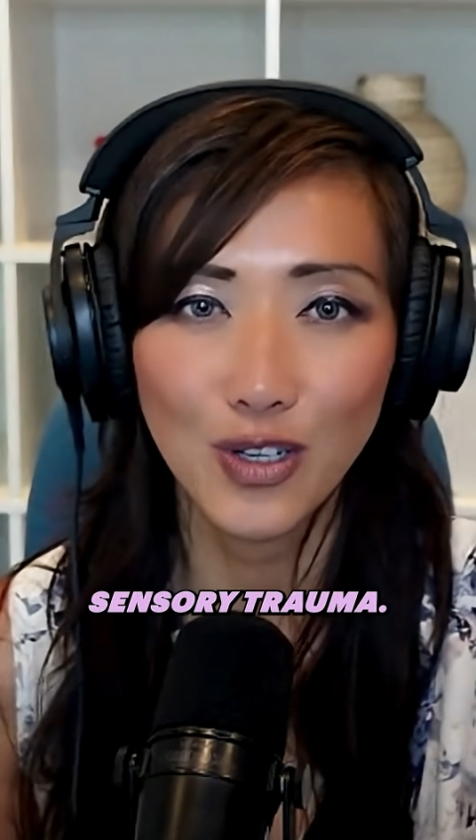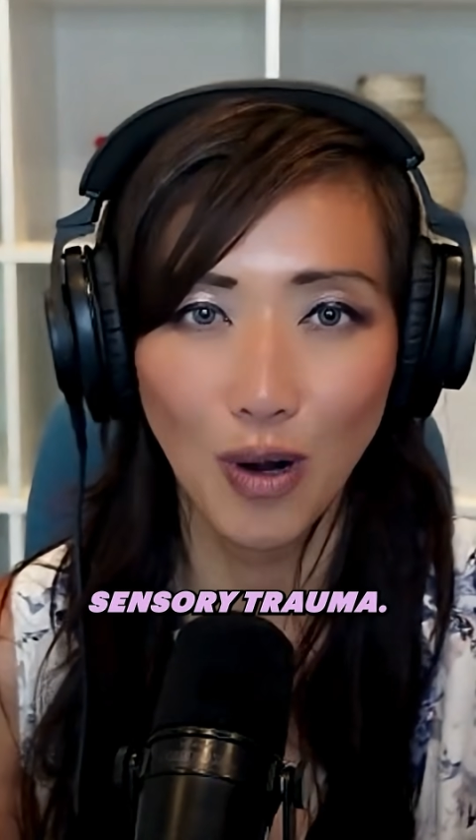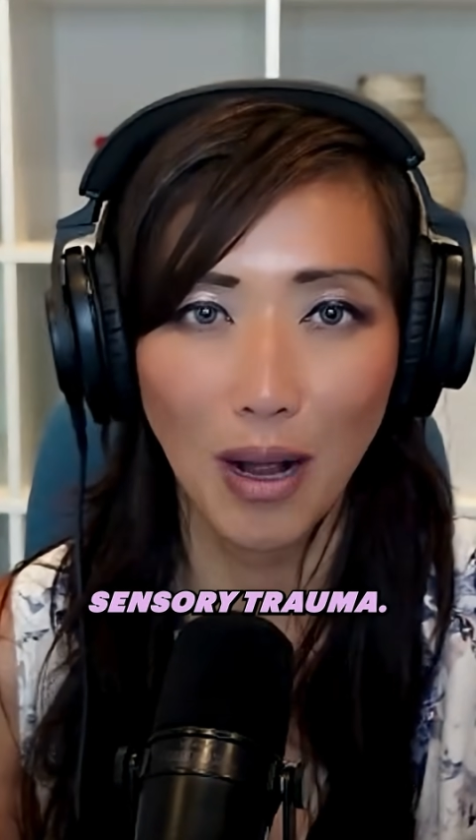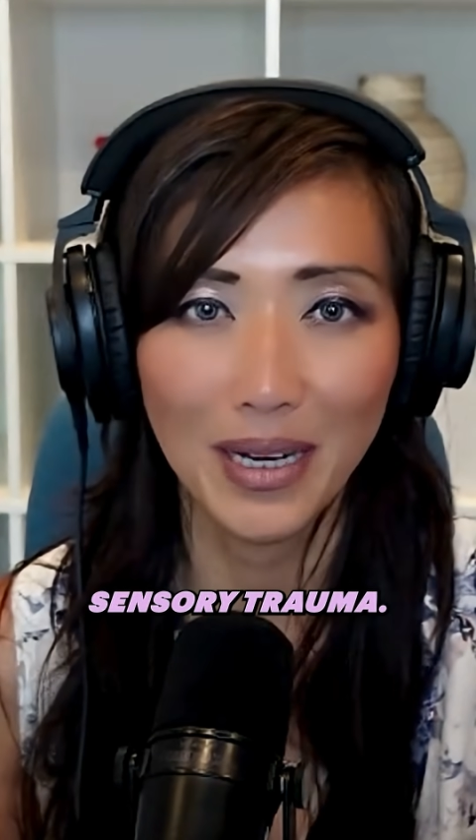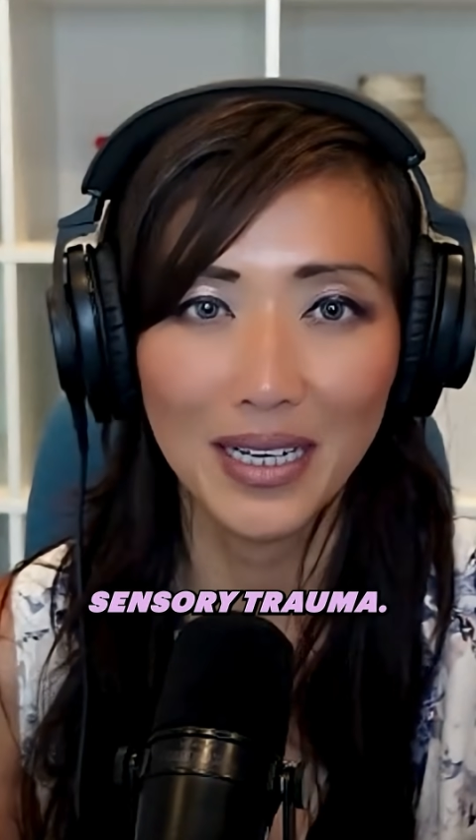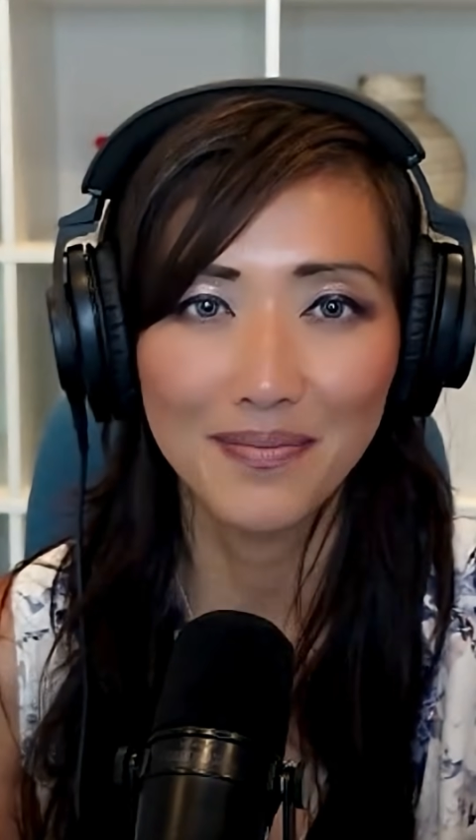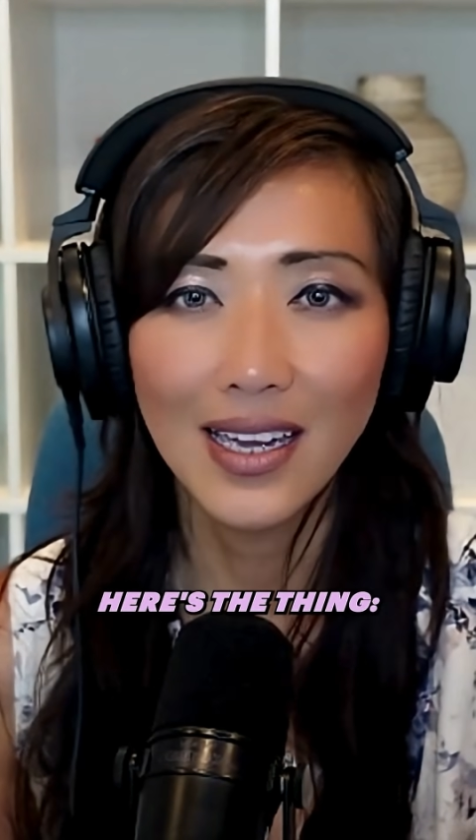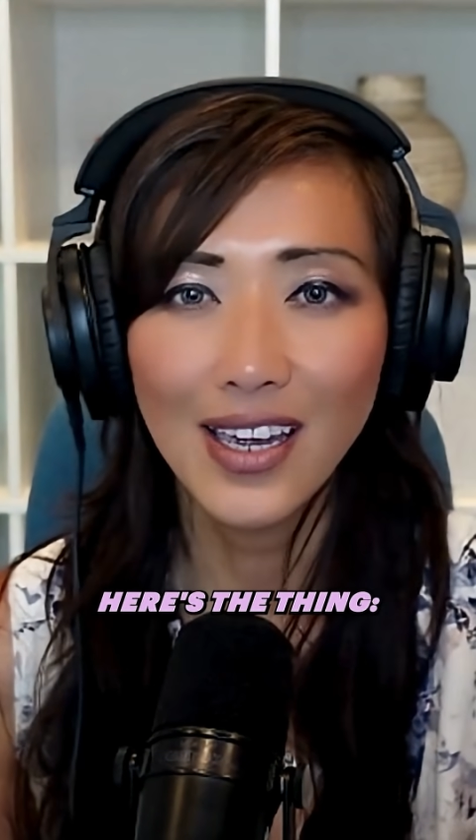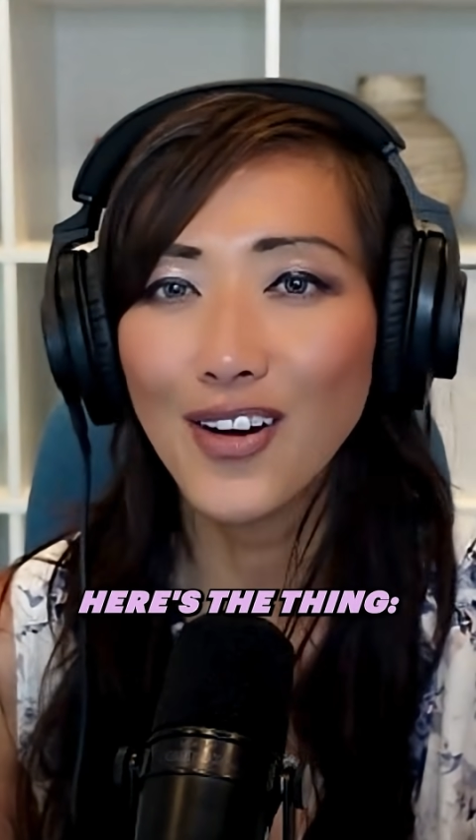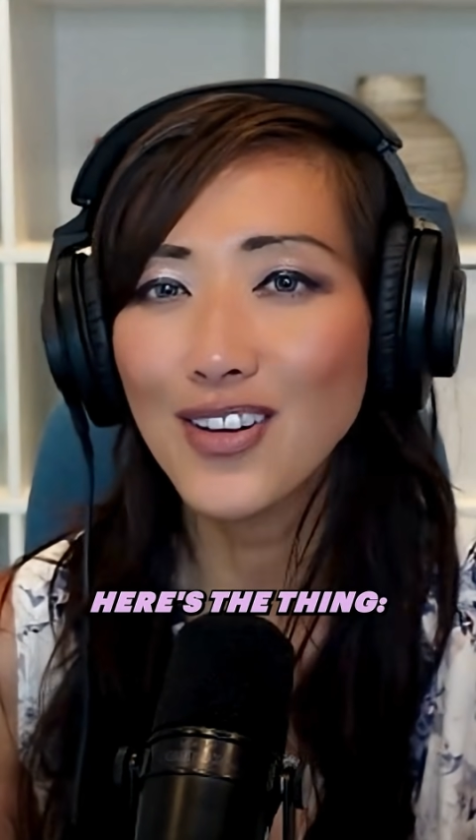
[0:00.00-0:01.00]
trauma.
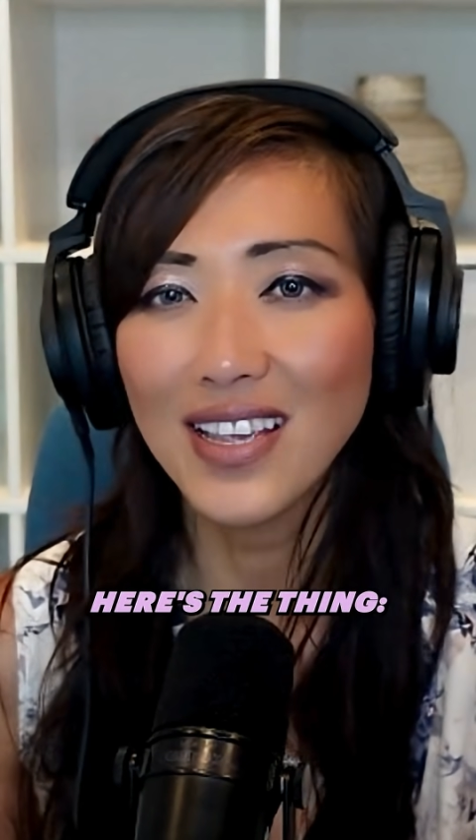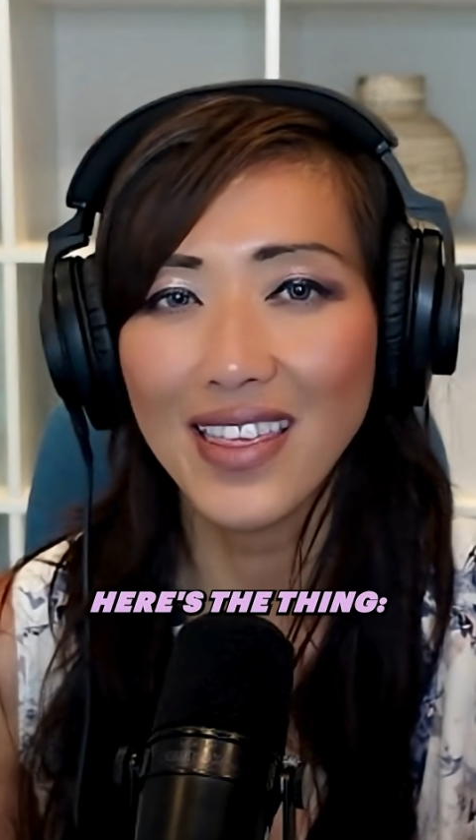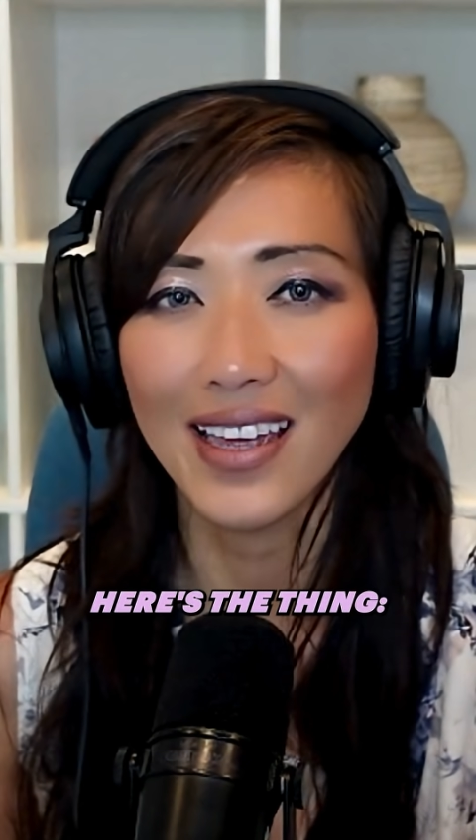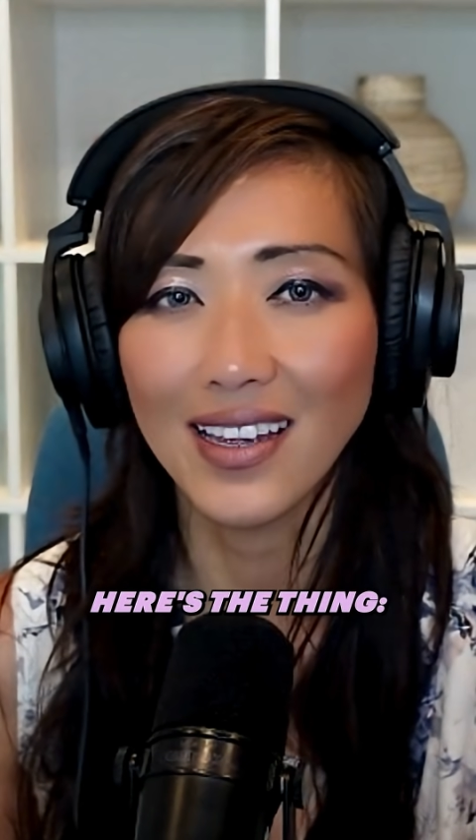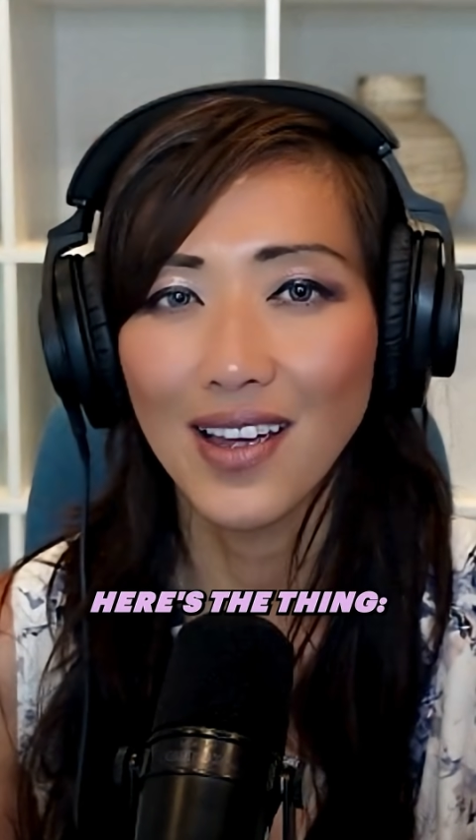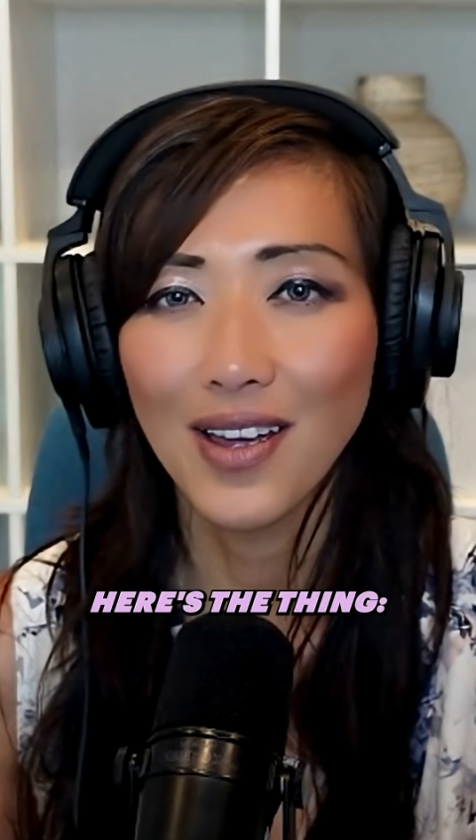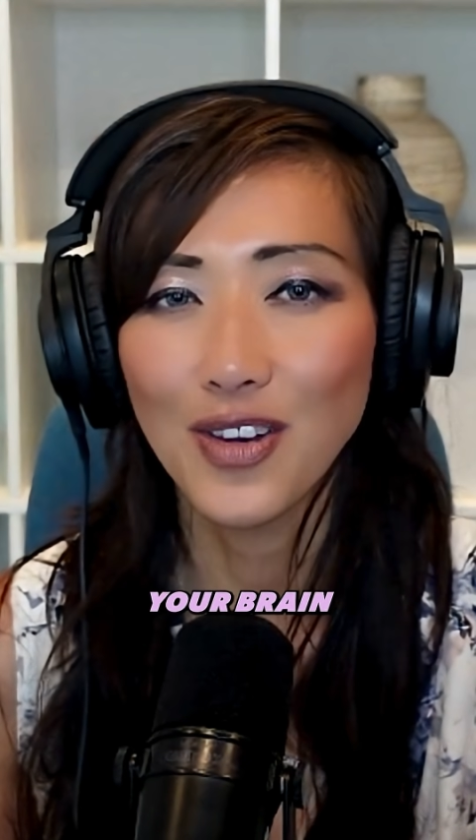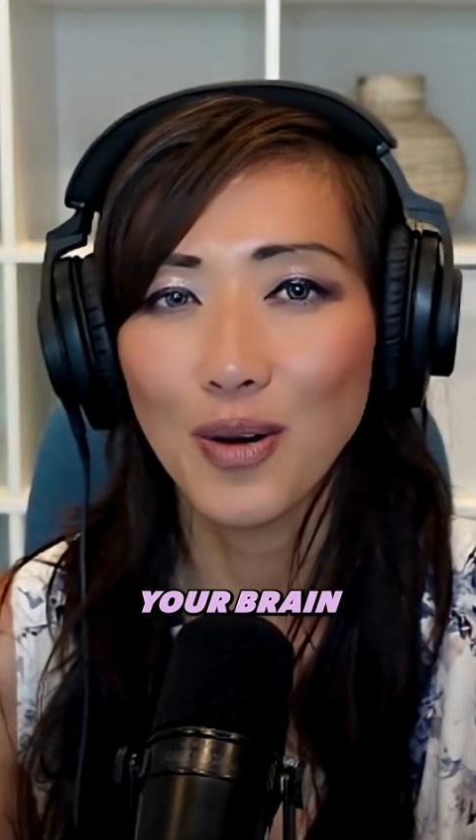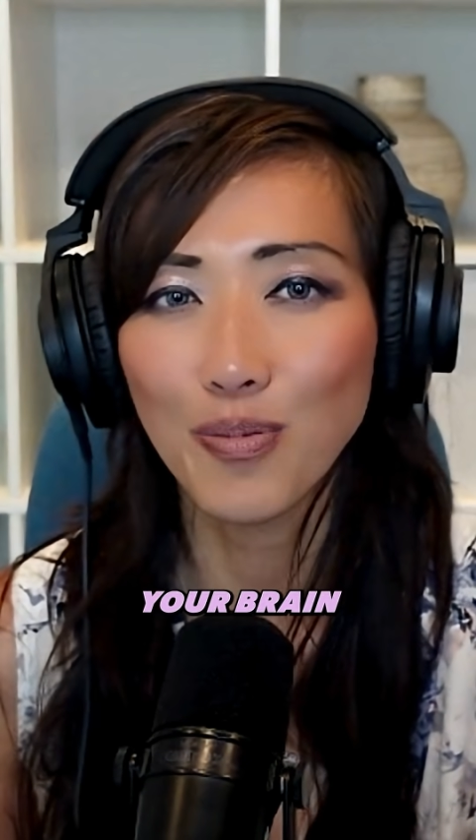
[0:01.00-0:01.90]
Here's the thing, your